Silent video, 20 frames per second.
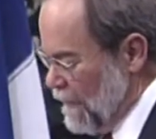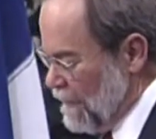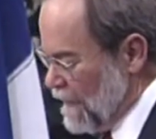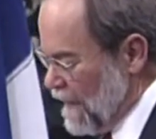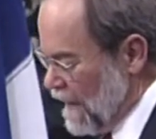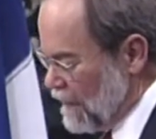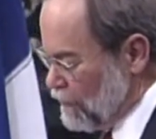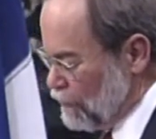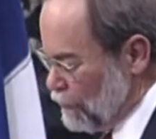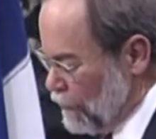
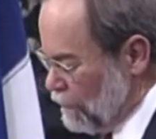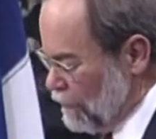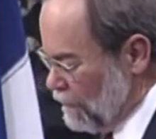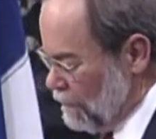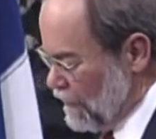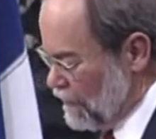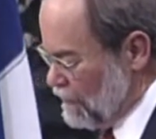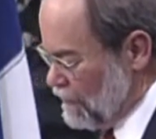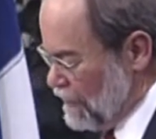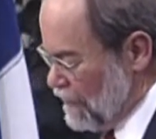That's what we
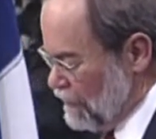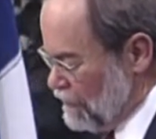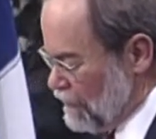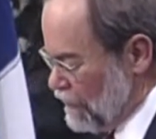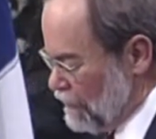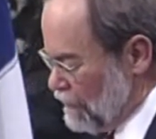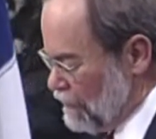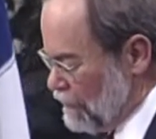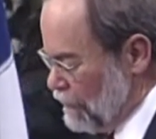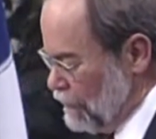must teach
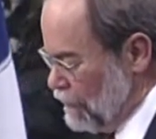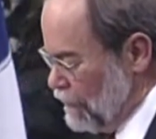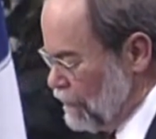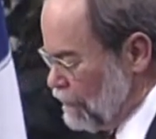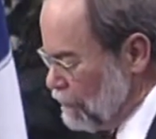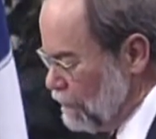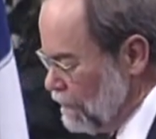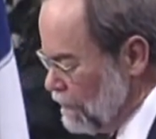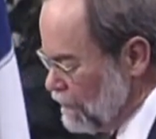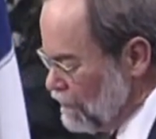our
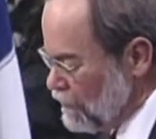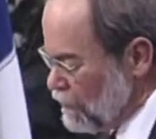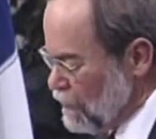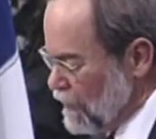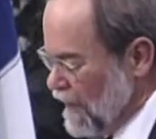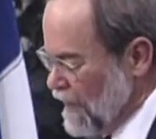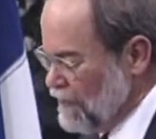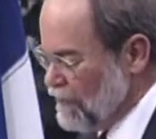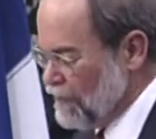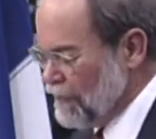students. We must
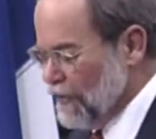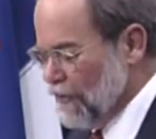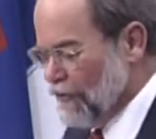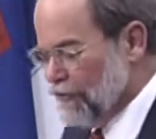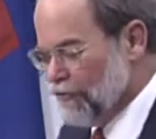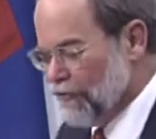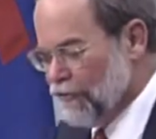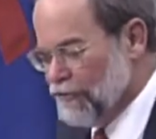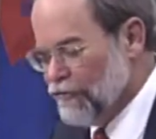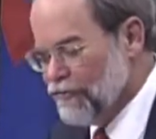create
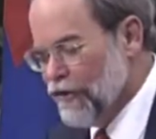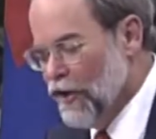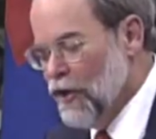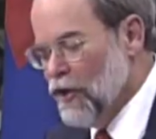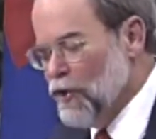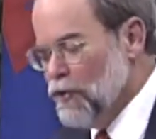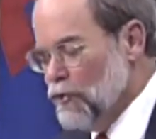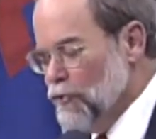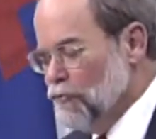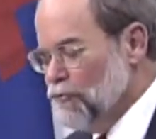citizens
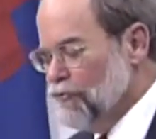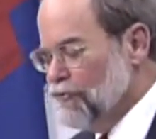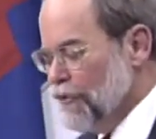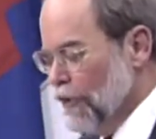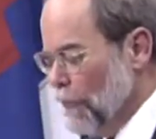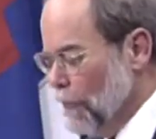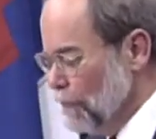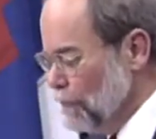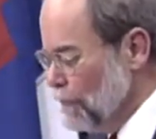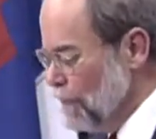who
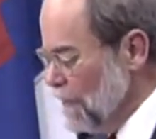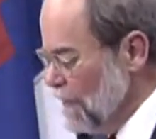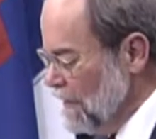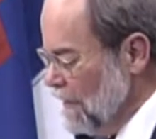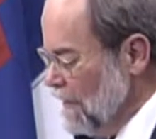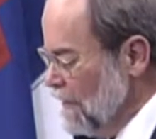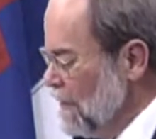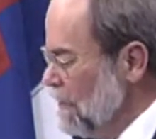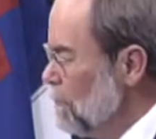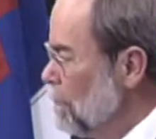don't
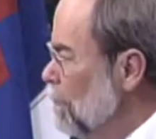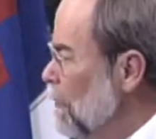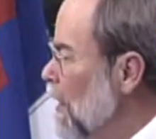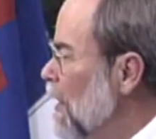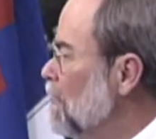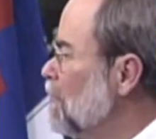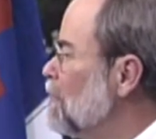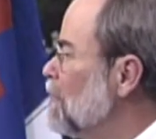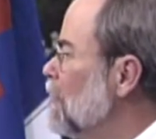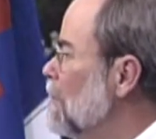need
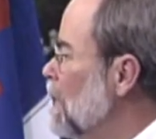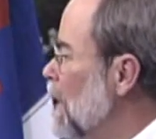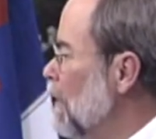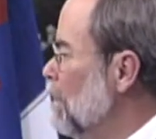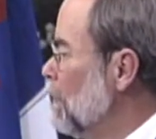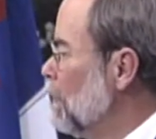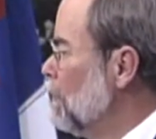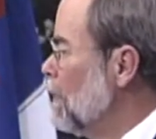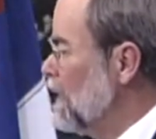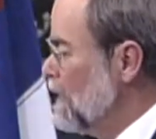much
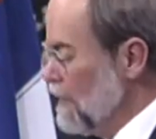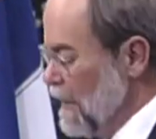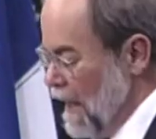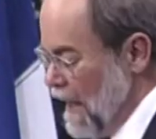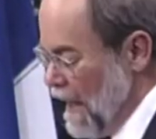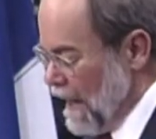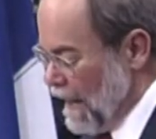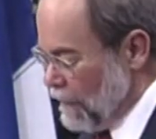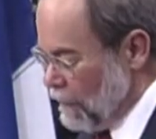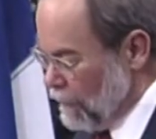government
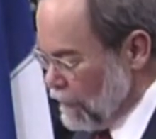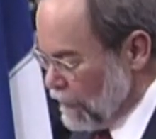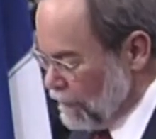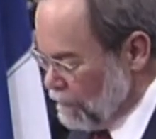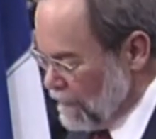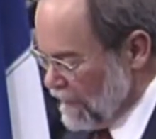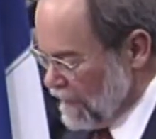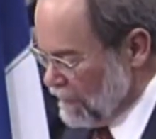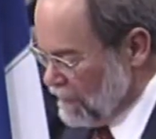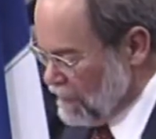and who
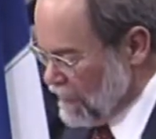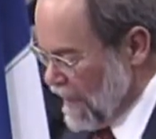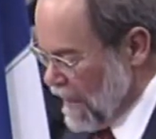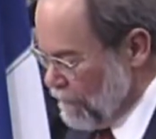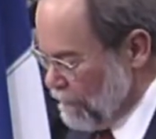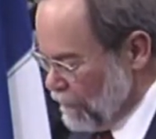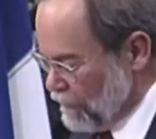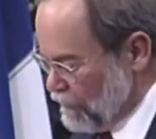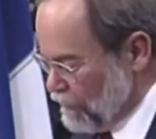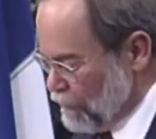can be
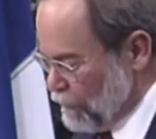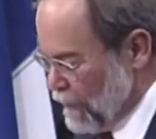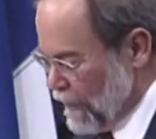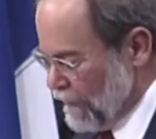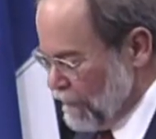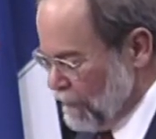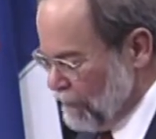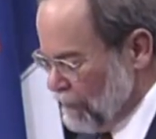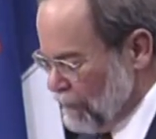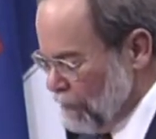examples to
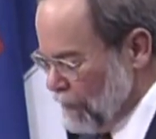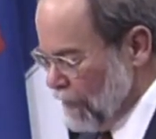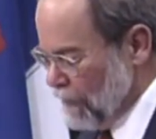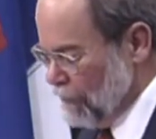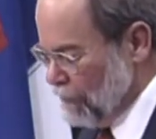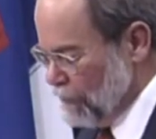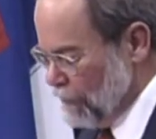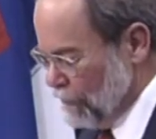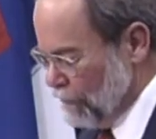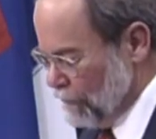others who
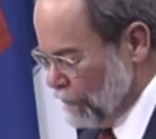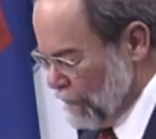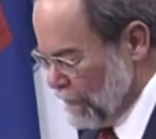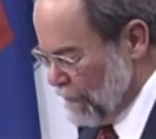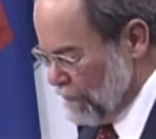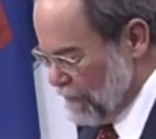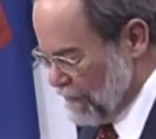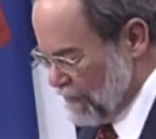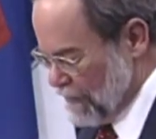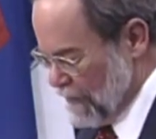can do for
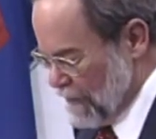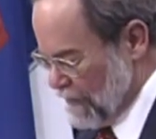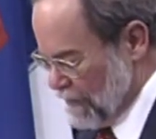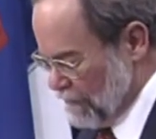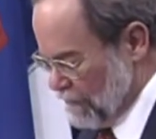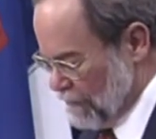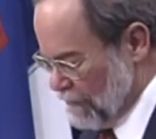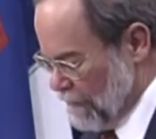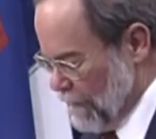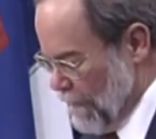
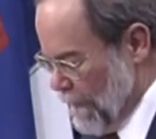themselves.